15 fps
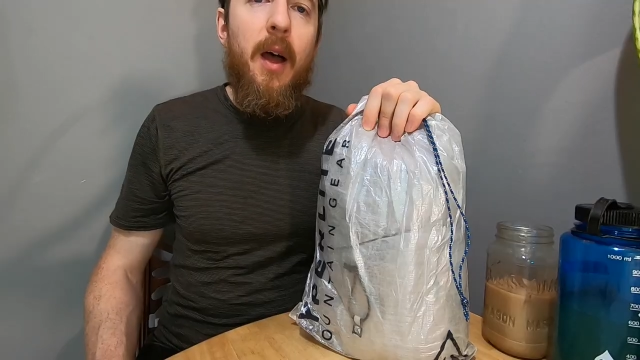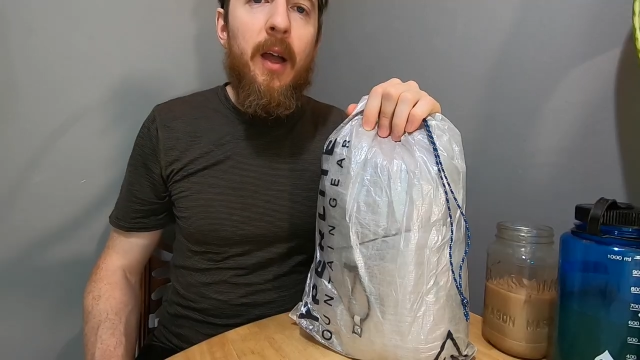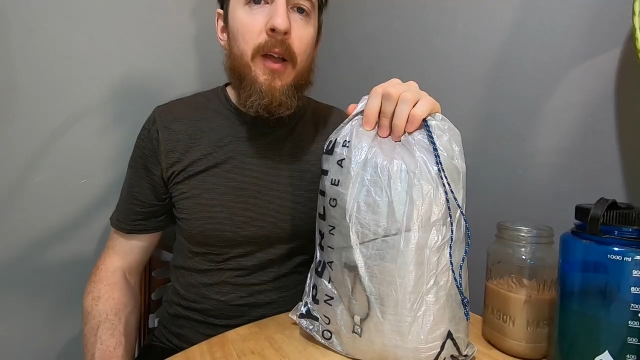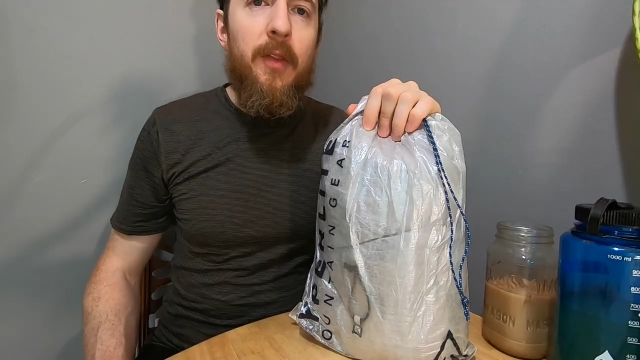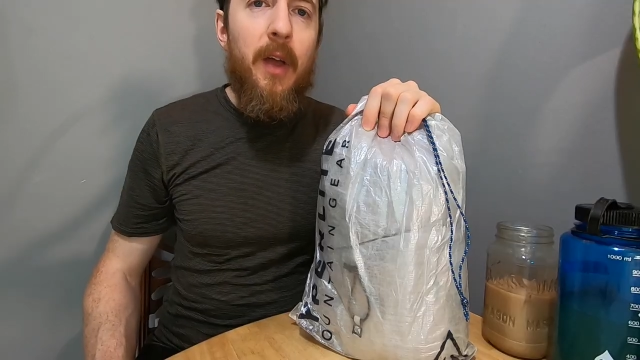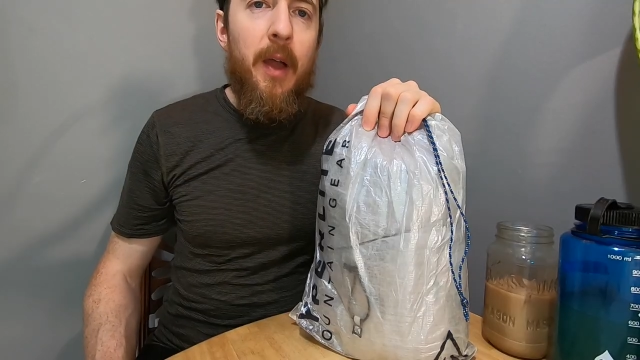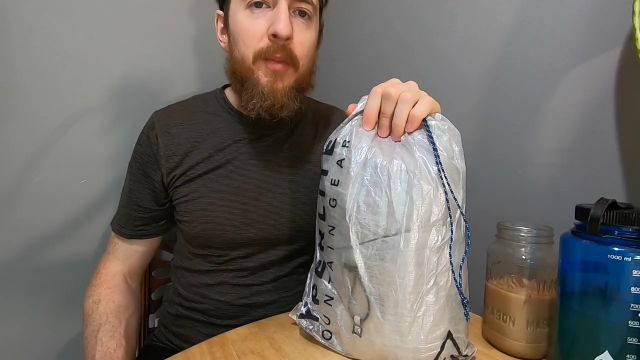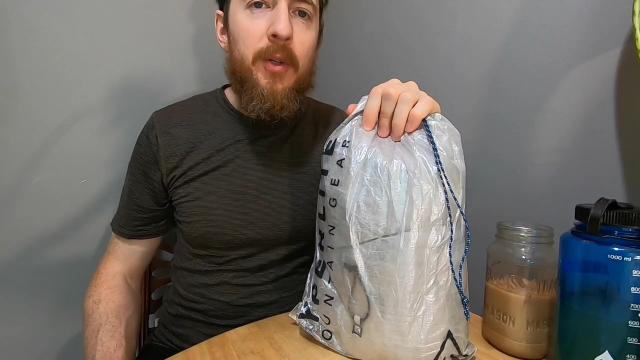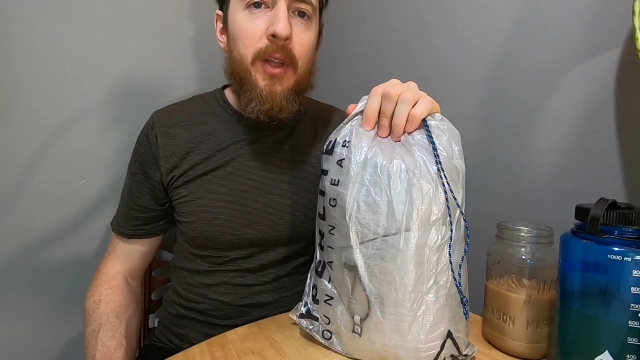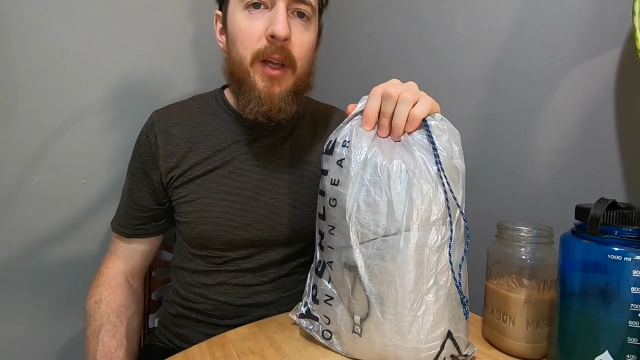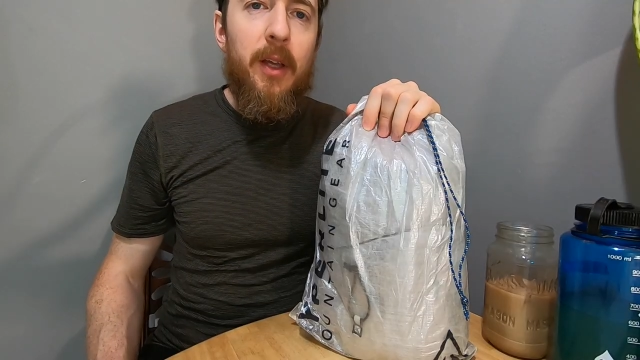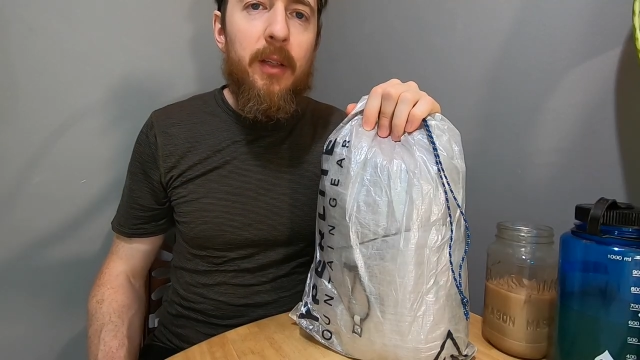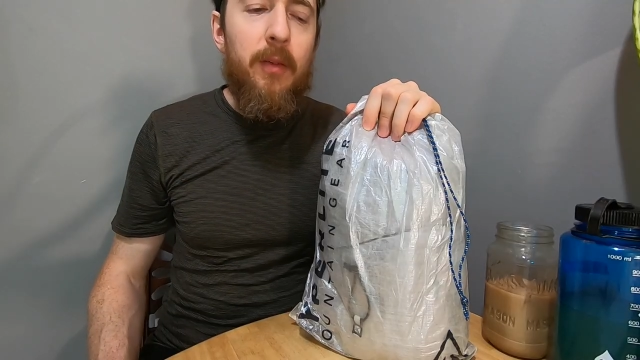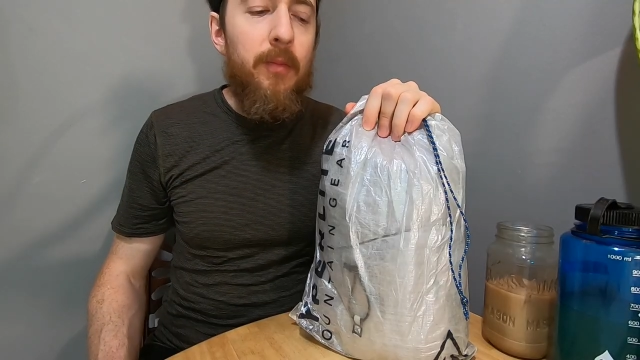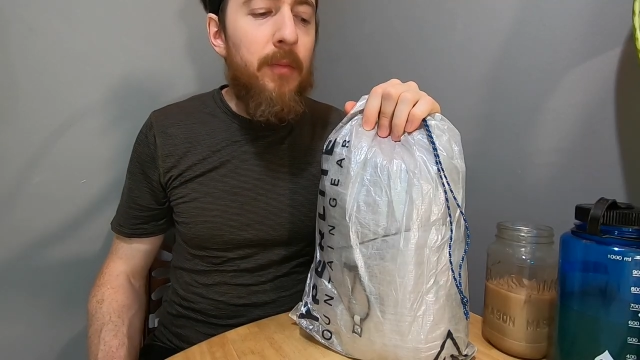I got the
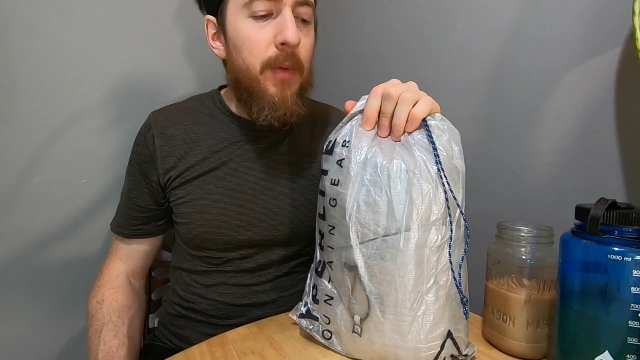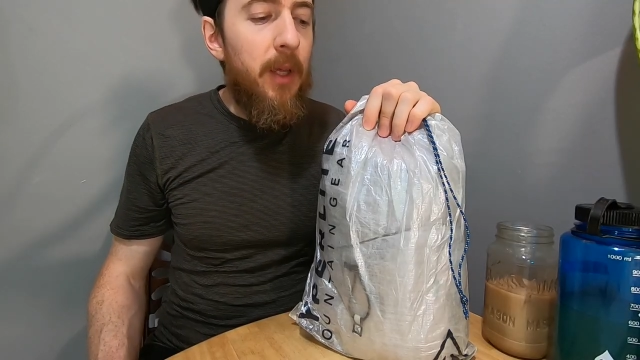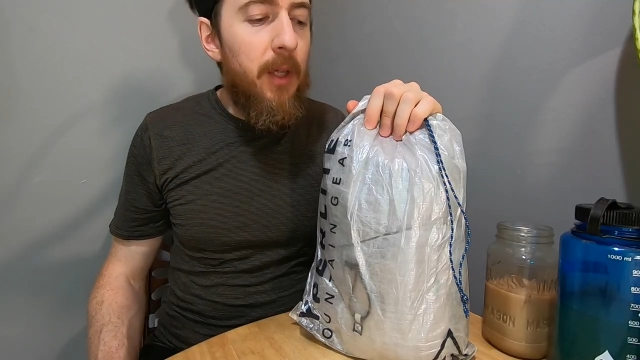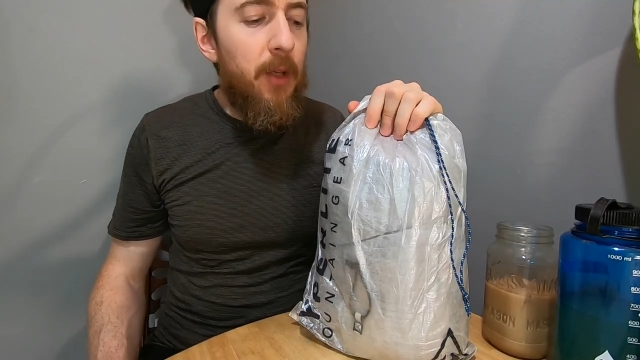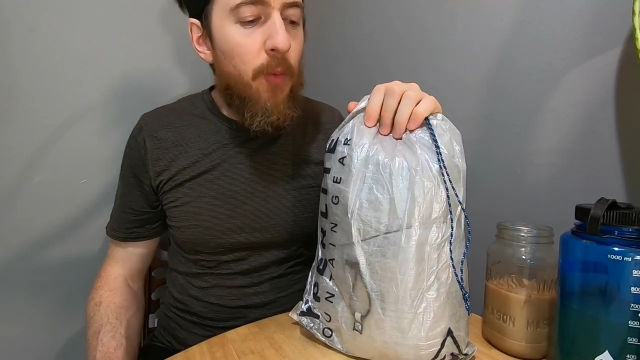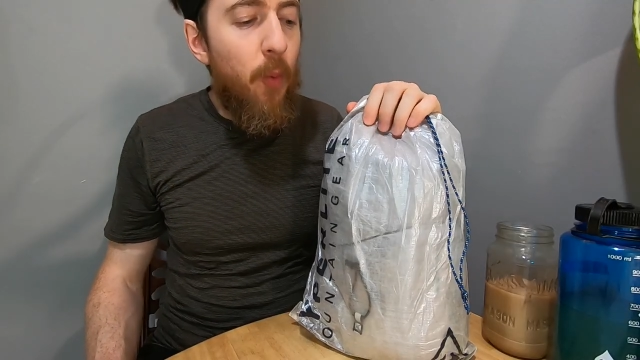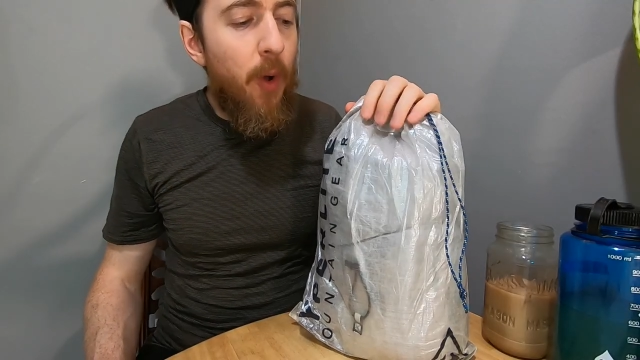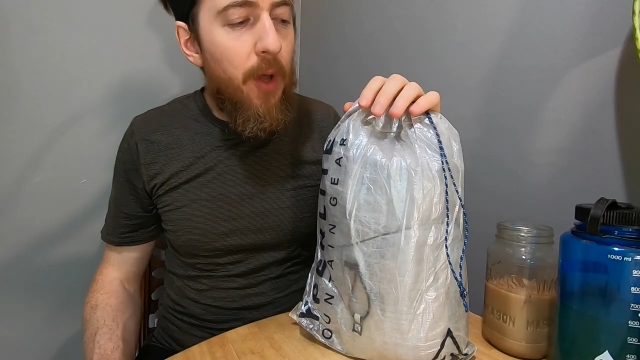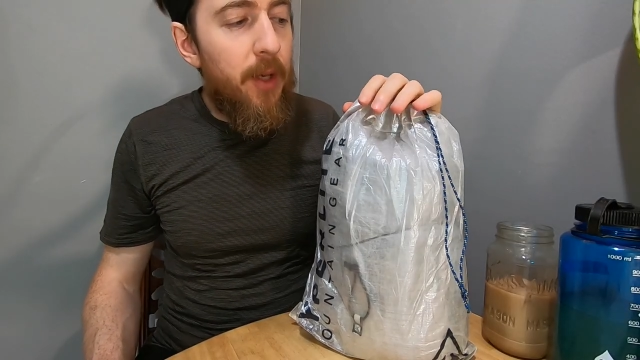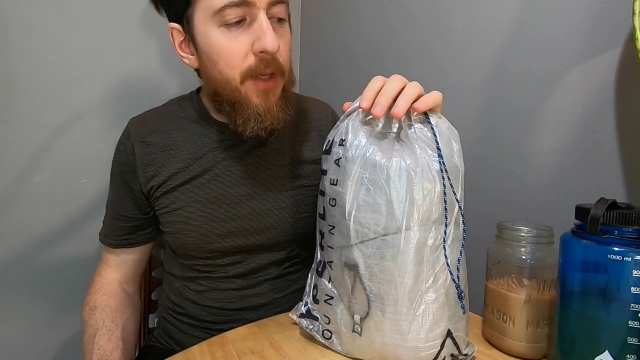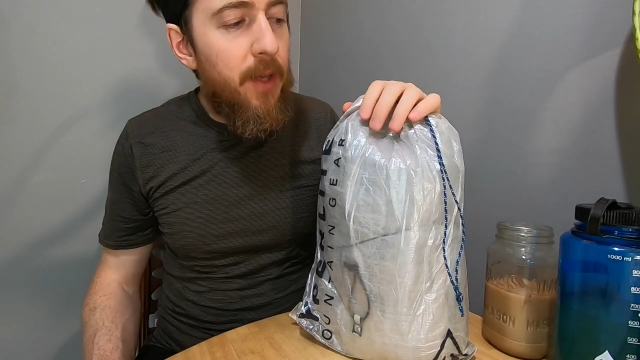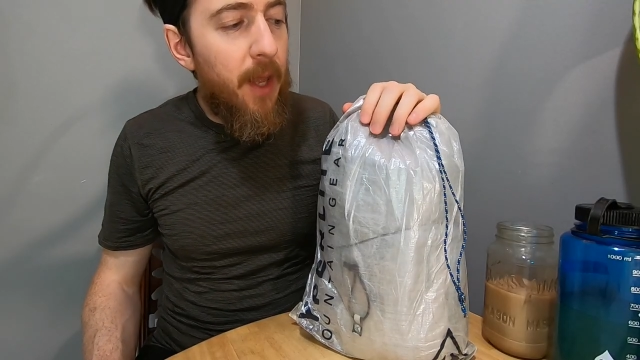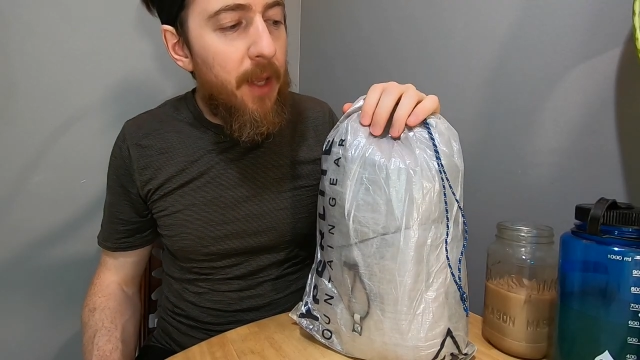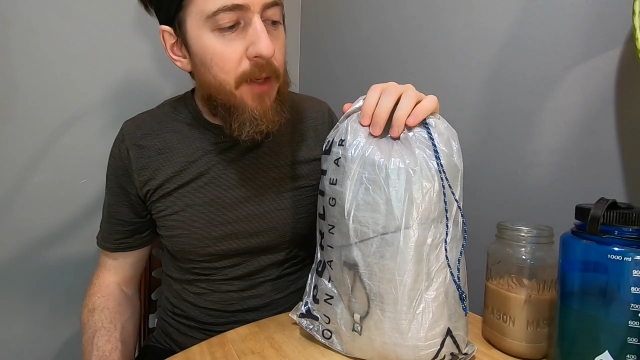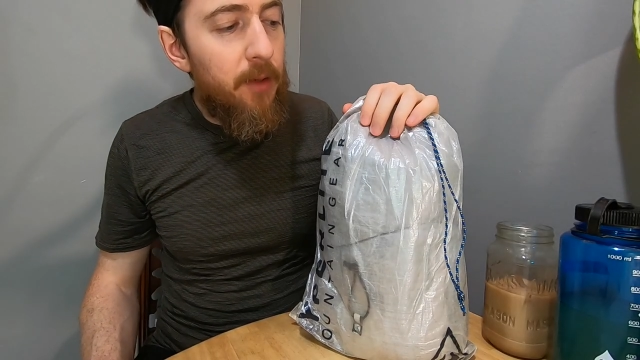Hyperlite mid one
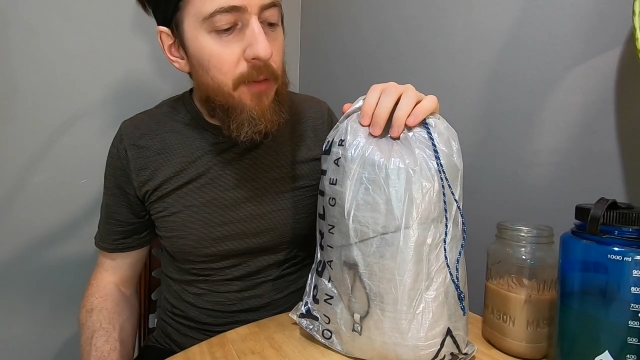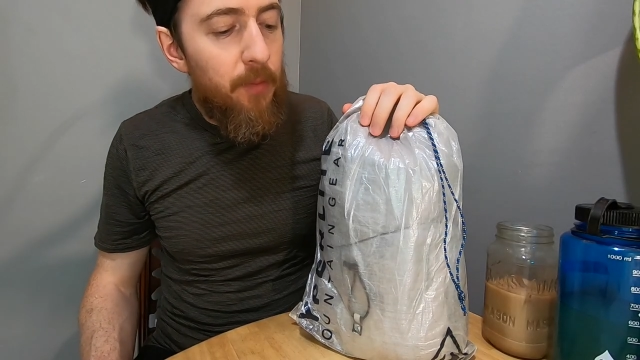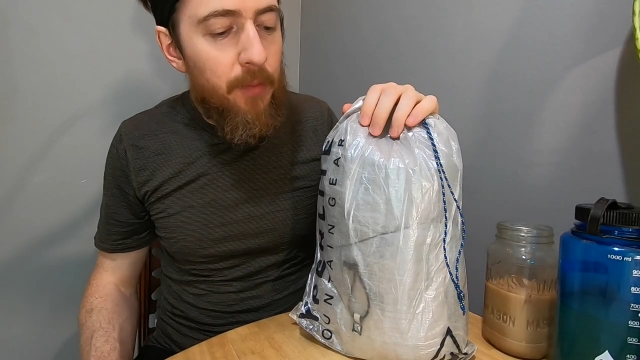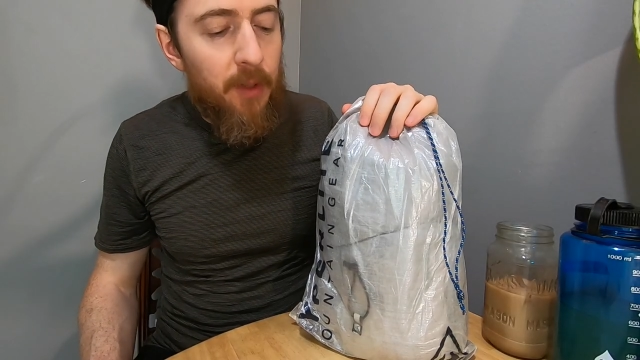tent